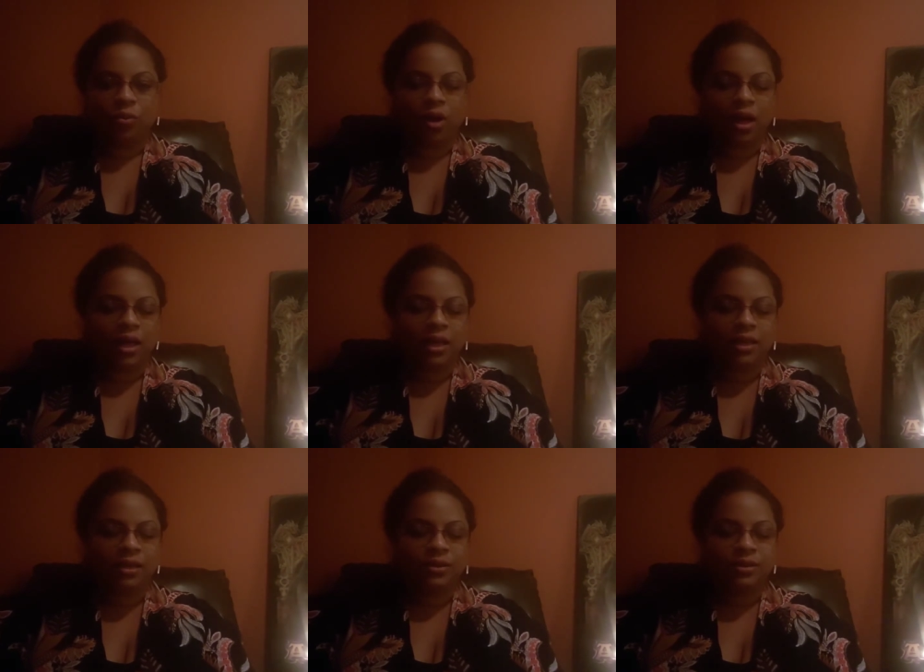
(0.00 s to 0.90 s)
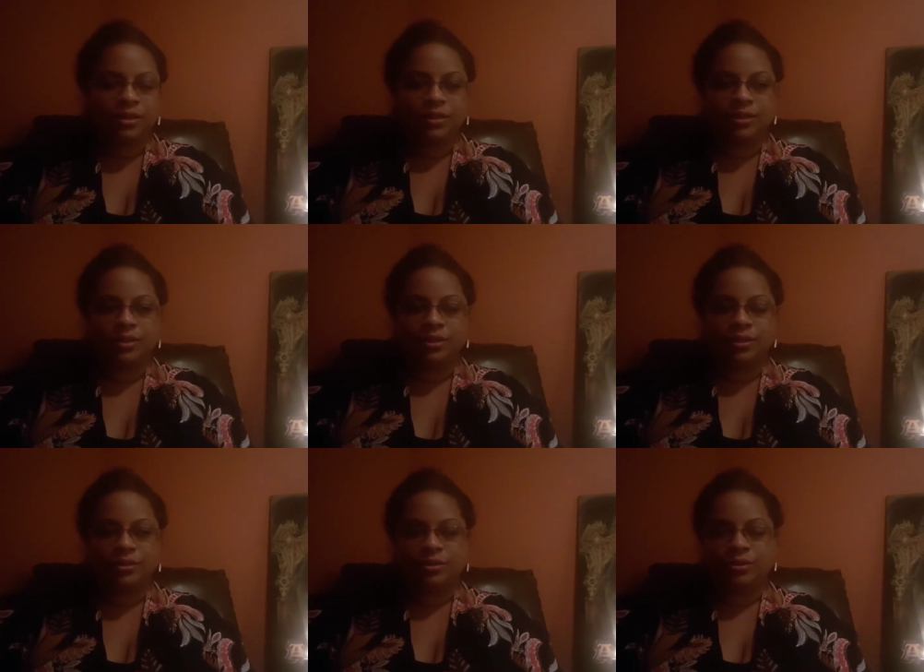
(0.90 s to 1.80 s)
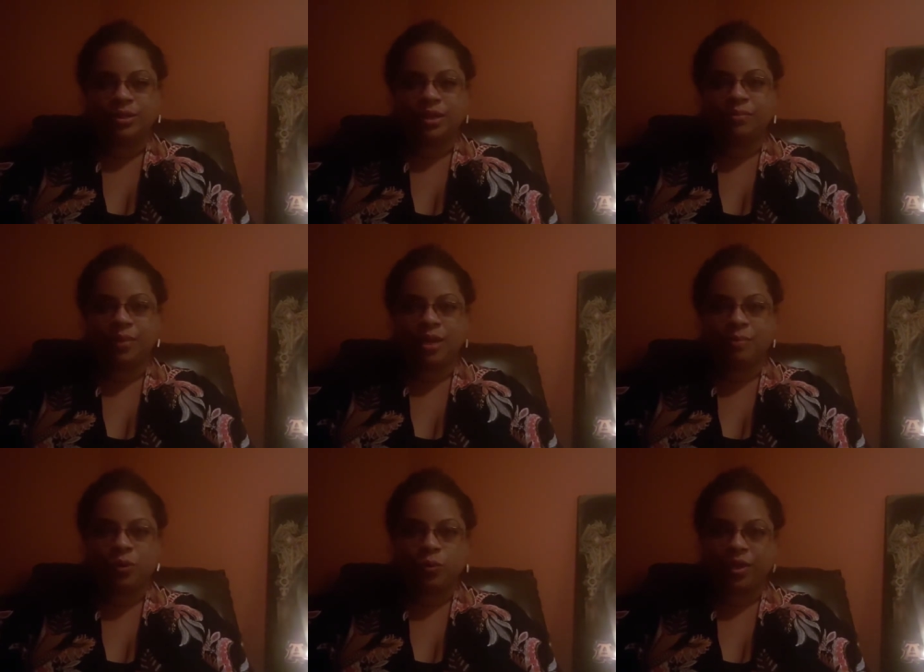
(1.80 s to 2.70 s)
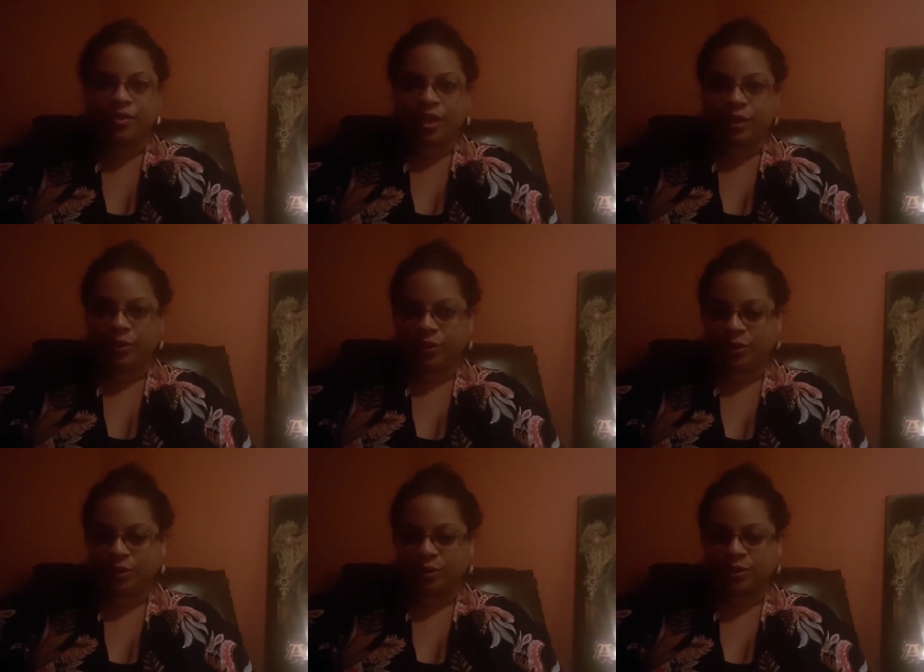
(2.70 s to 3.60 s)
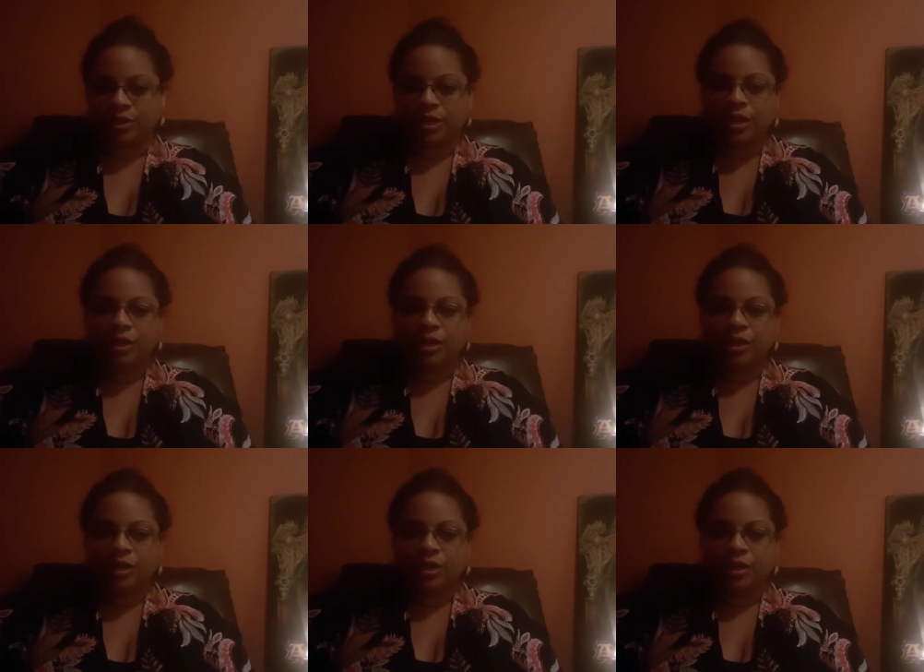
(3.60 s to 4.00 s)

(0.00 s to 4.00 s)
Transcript: Why do, do some people, when they curse,